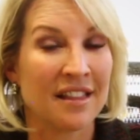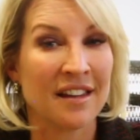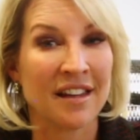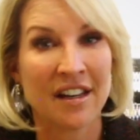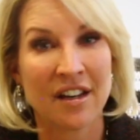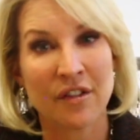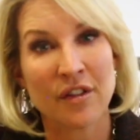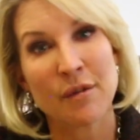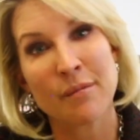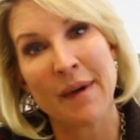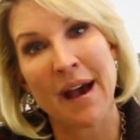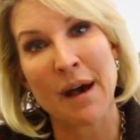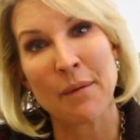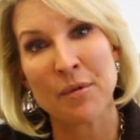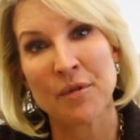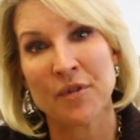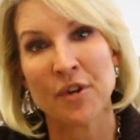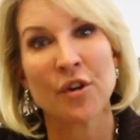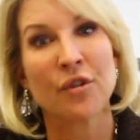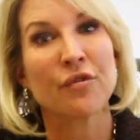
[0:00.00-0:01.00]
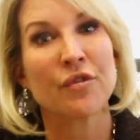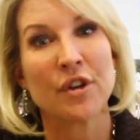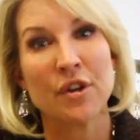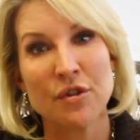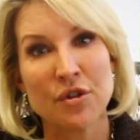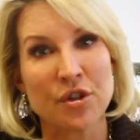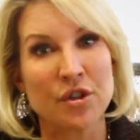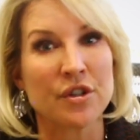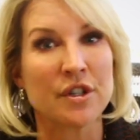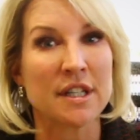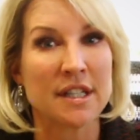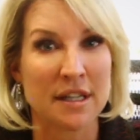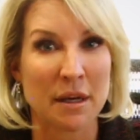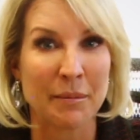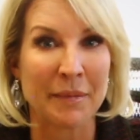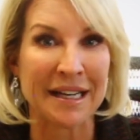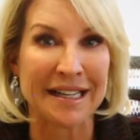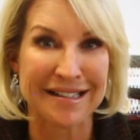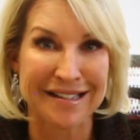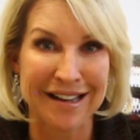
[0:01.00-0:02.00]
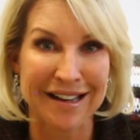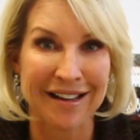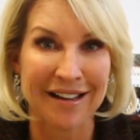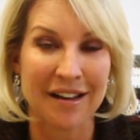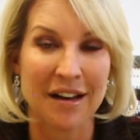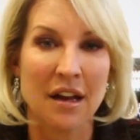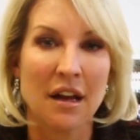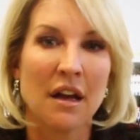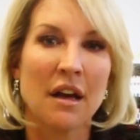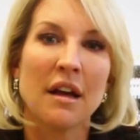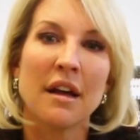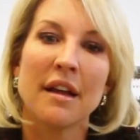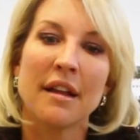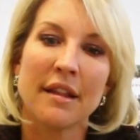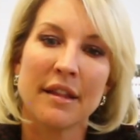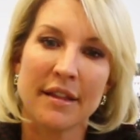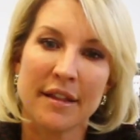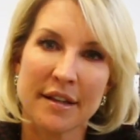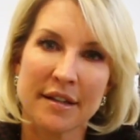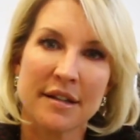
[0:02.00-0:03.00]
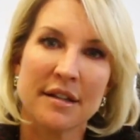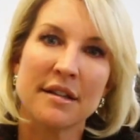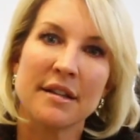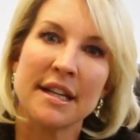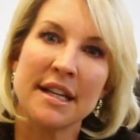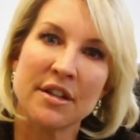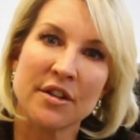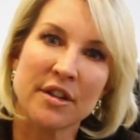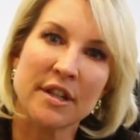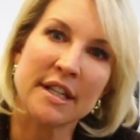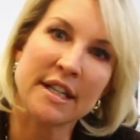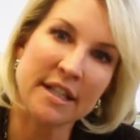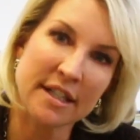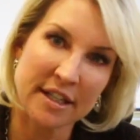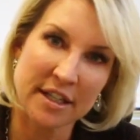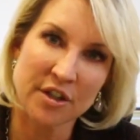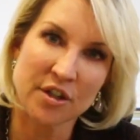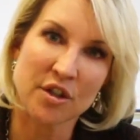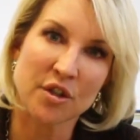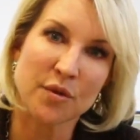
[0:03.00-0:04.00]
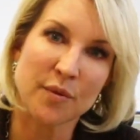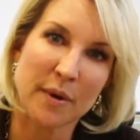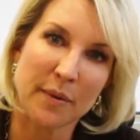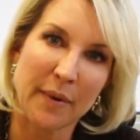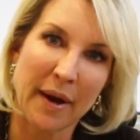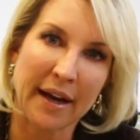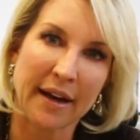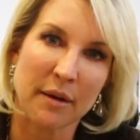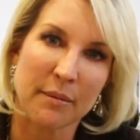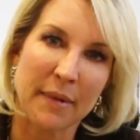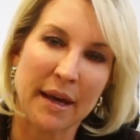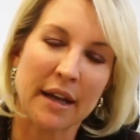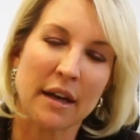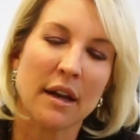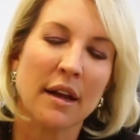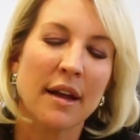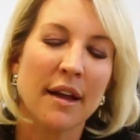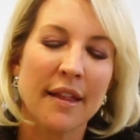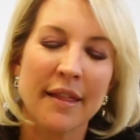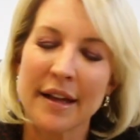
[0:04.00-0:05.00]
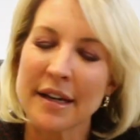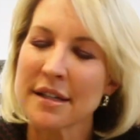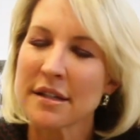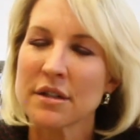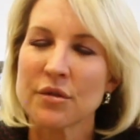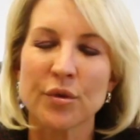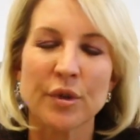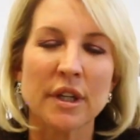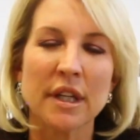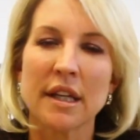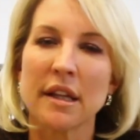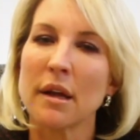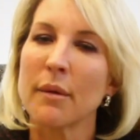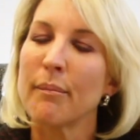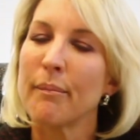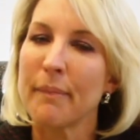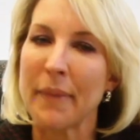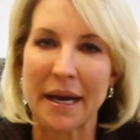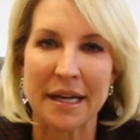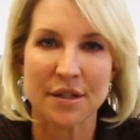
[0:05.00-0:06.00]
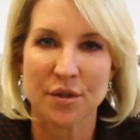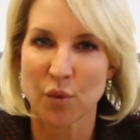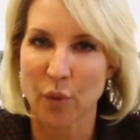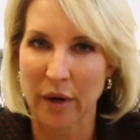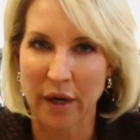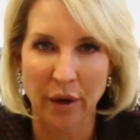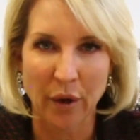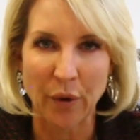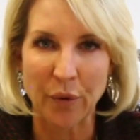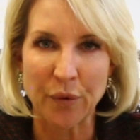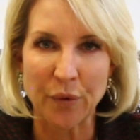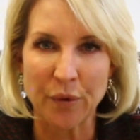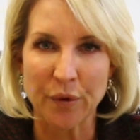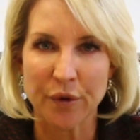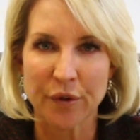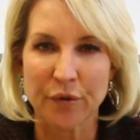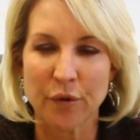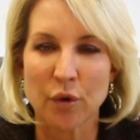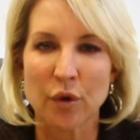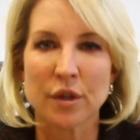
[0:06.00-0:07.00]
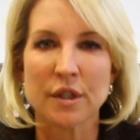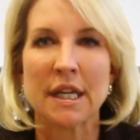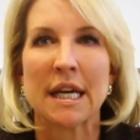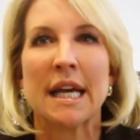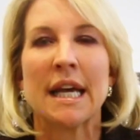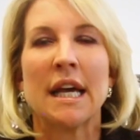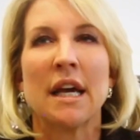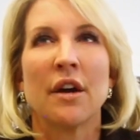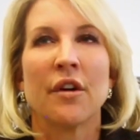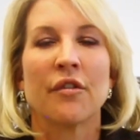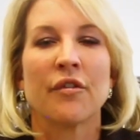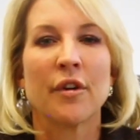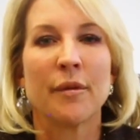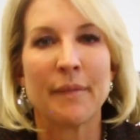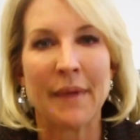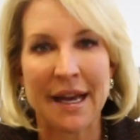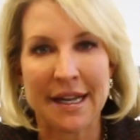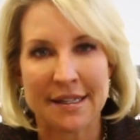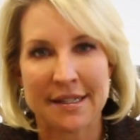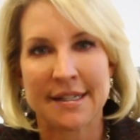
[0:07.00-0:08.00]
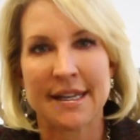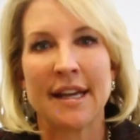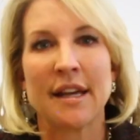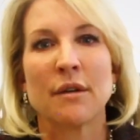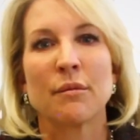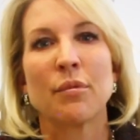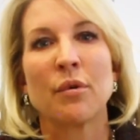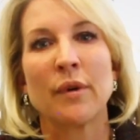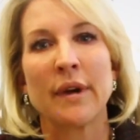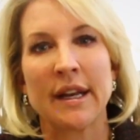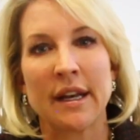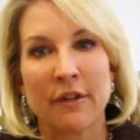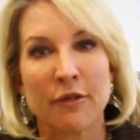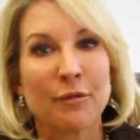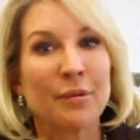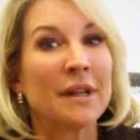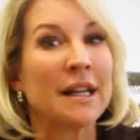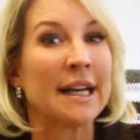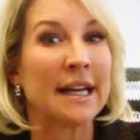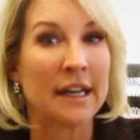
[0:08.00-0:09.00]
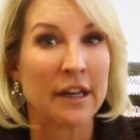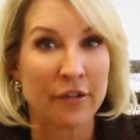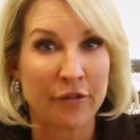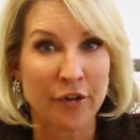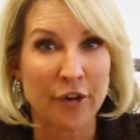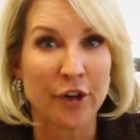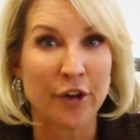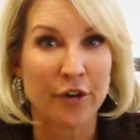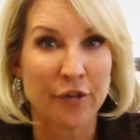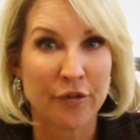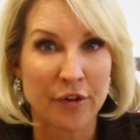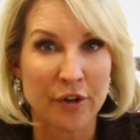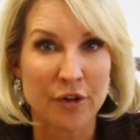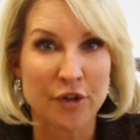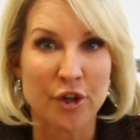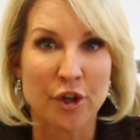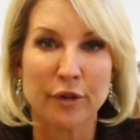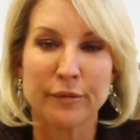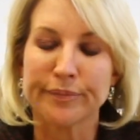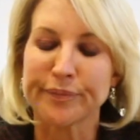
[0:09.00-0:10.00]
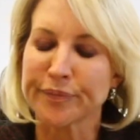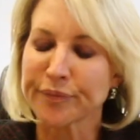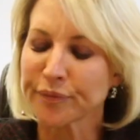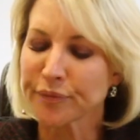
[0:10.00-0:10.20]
you know the map of your future to some extent, this, these are the decisions we recommend. That's really the best way to go through a divorce from that standpoint of planning for your future.